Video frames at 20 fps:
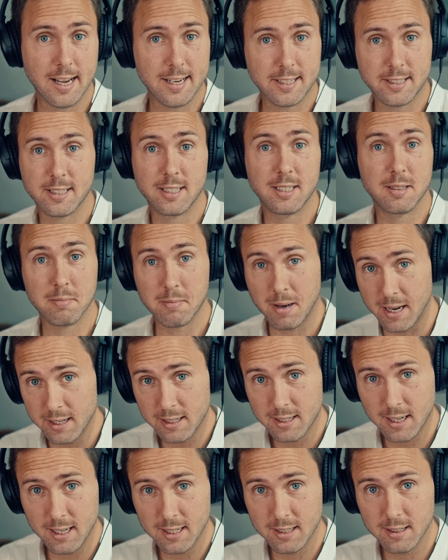actually my
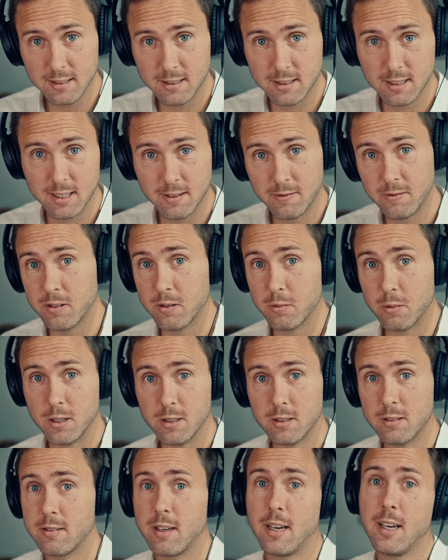guidance, if you
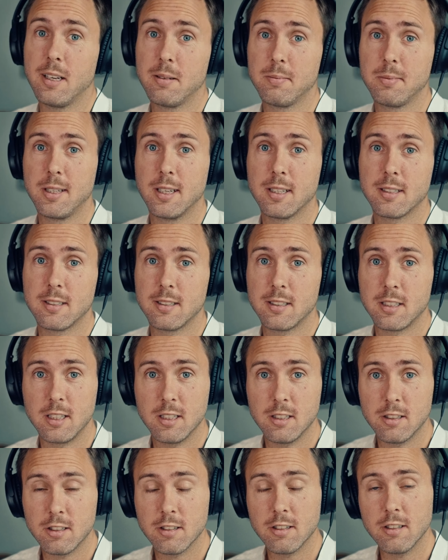want to hire me as a
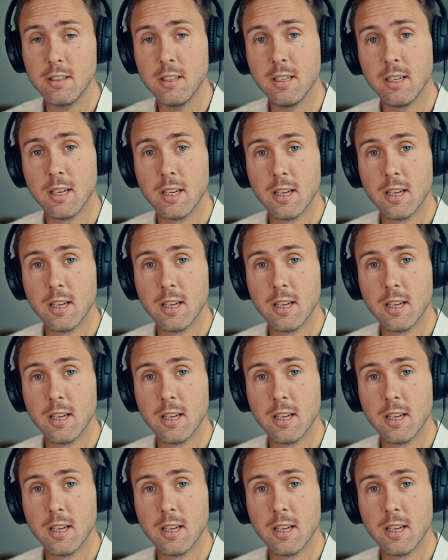teacher,